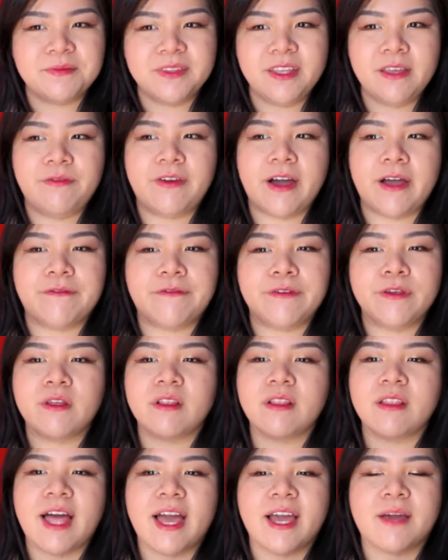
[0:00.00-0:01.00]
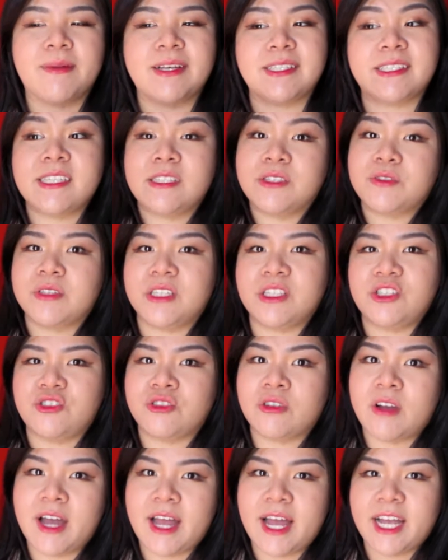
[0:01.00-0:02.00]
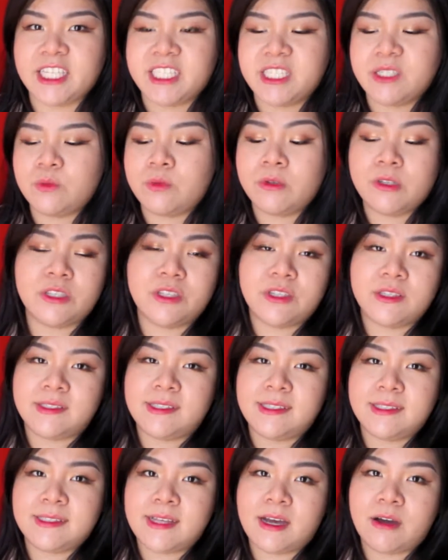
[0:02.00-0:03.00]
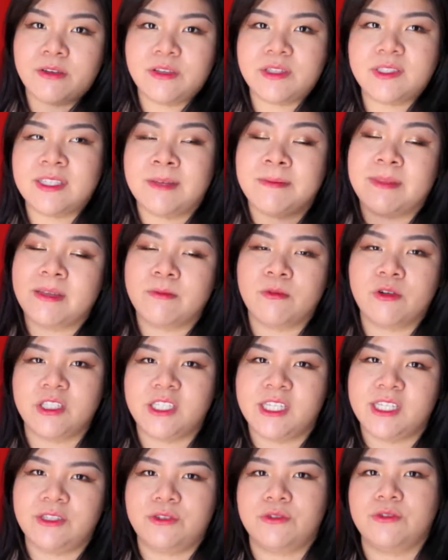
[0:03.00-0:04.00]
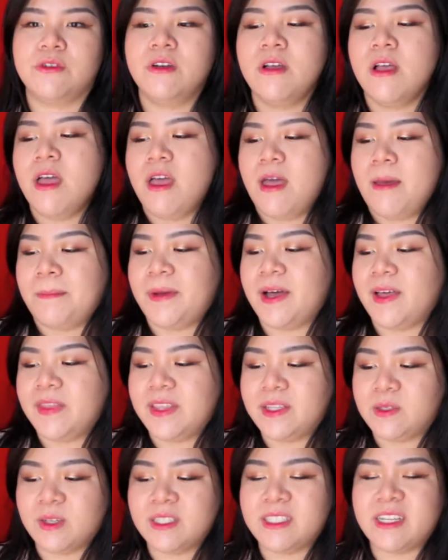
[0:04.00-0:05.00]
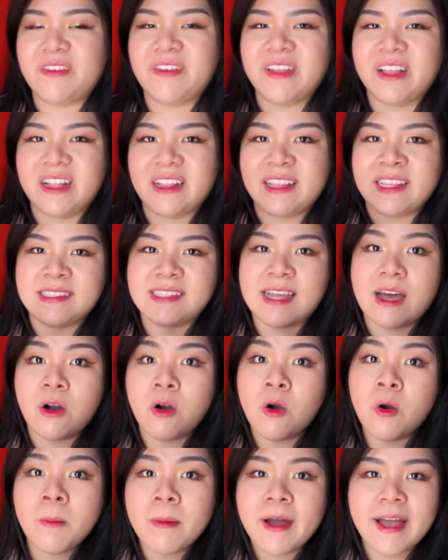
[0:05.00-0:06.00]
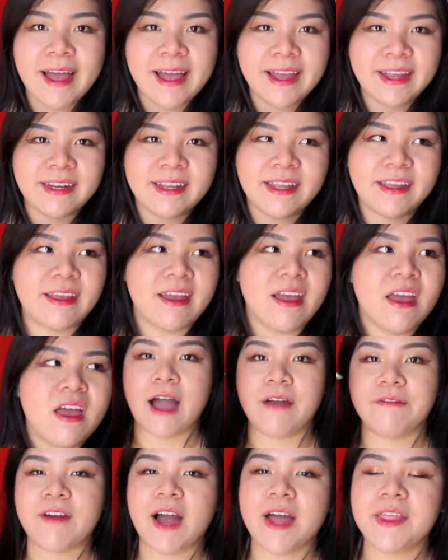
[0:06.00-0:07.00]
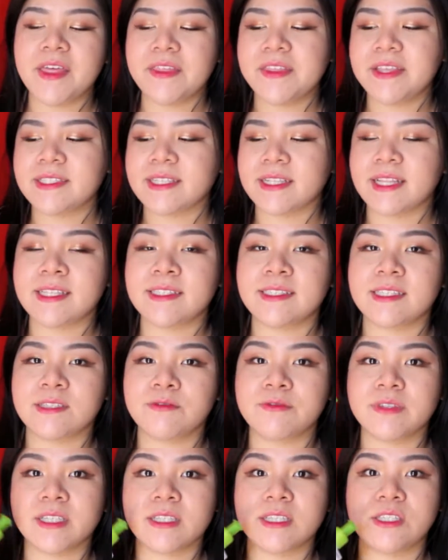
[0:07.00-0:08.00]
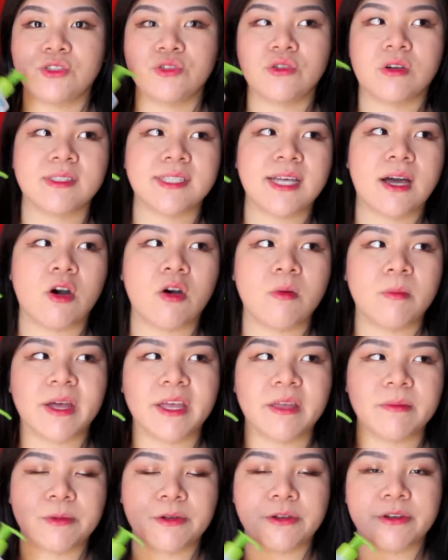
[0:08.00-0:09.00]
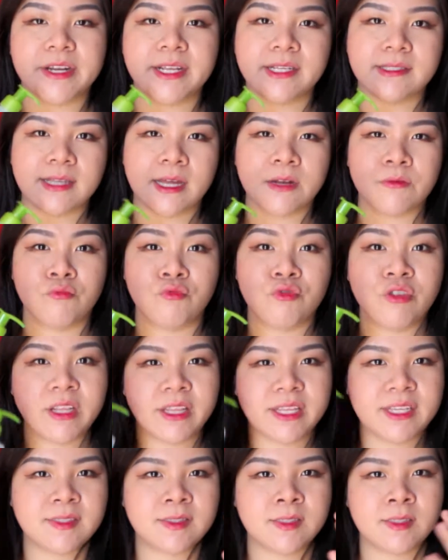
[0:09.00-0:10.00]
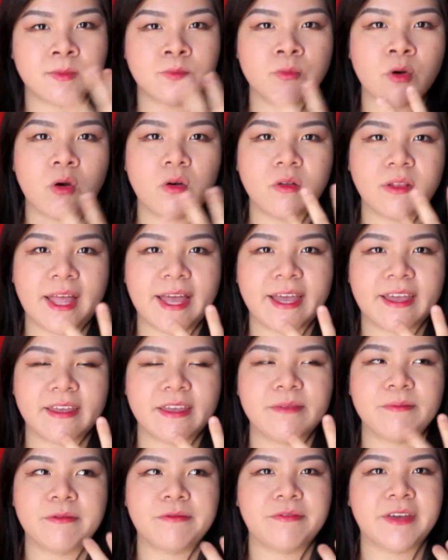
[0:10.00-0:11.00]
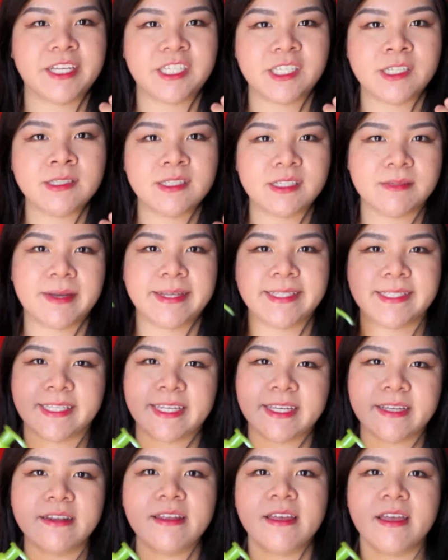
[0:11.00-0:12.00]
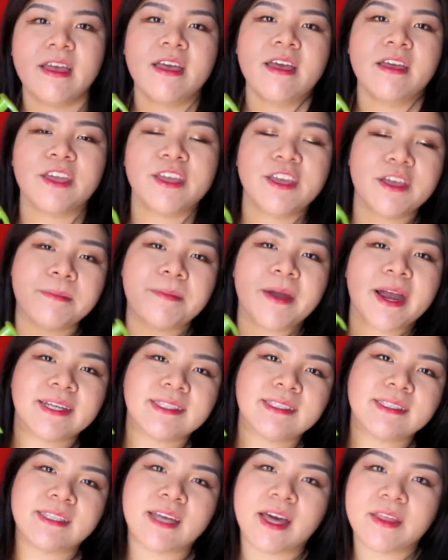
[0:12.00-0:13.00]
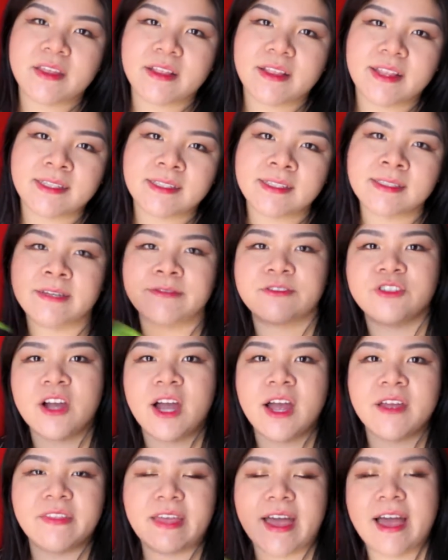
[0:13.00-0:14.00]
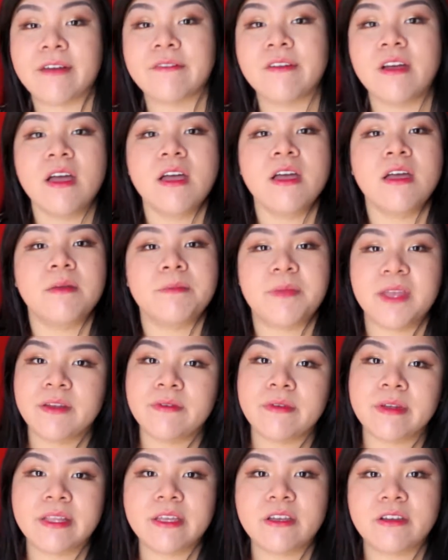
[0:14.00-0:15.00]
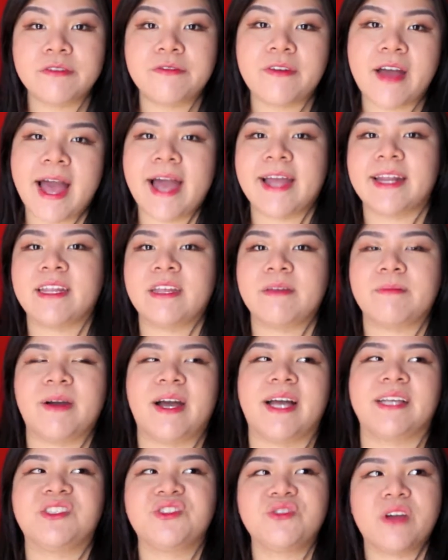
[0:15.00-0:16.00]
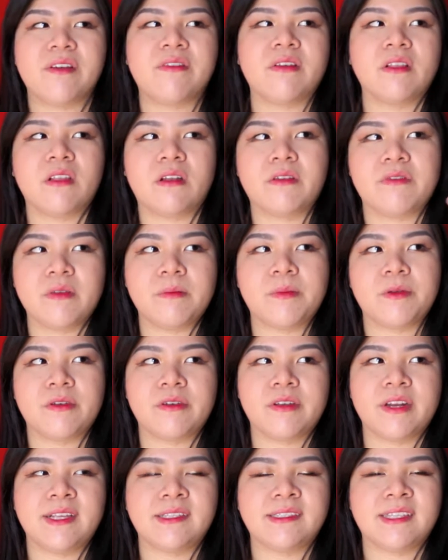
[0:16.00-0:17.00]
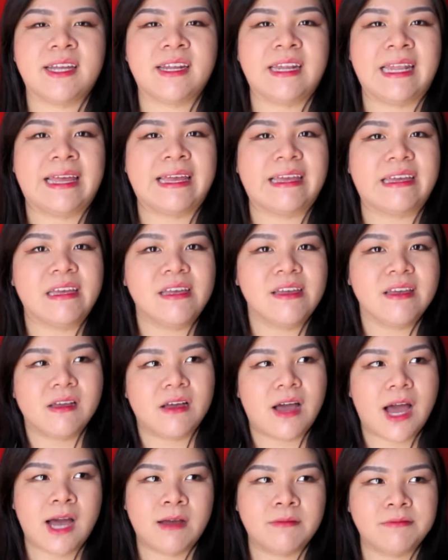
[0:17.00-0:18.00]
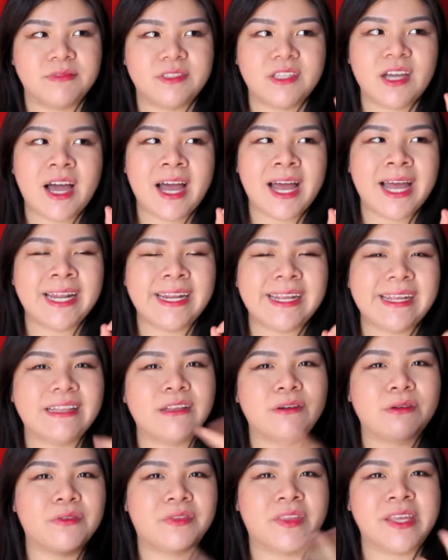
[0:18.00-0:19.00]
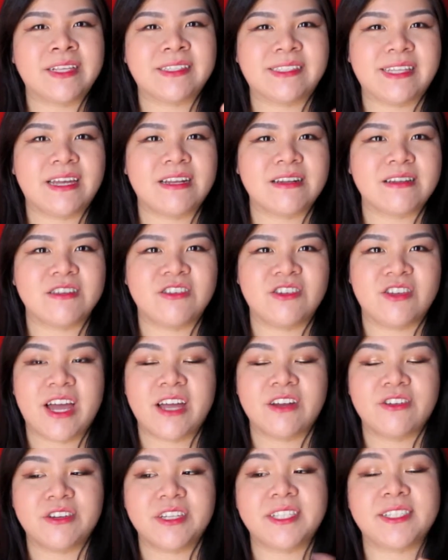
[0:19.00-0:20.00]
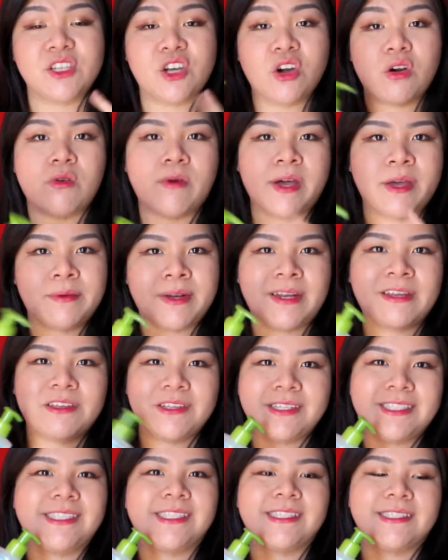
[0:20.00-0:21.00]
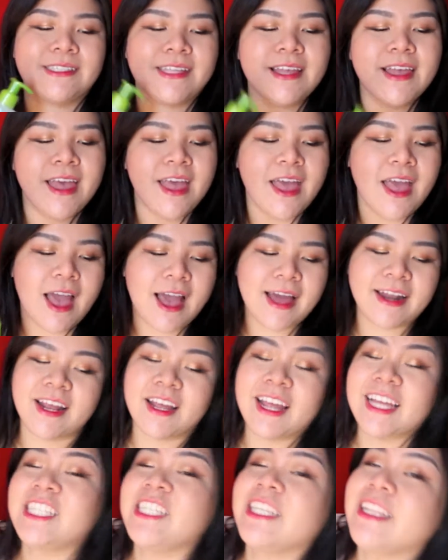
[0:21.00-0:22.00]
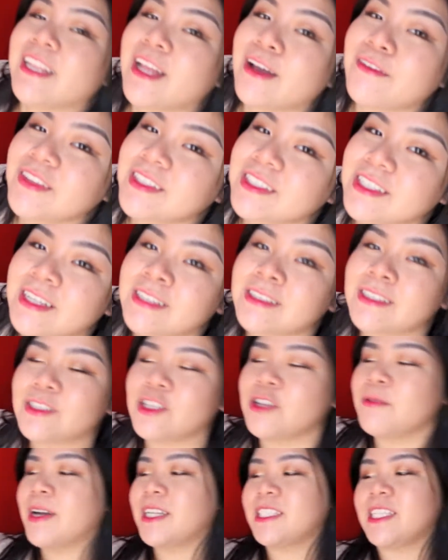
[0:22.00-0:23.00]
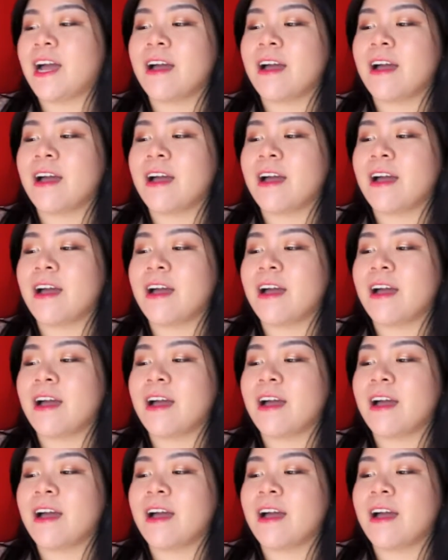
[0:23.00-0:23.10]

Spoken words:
If I feel like my skin's really dry, I actually won't use this. I'll use something more gentle, but this one definitely clears out all my acne. I find that this cleanser really draws out all my impurities and really small like imperfections in my skin in comparison to other cleansers I've tried that have been really good for acne, but I still have a lot of impurities and like tiny little things that, you know, I notice go away when I use this. And I actually love this cleanser so much.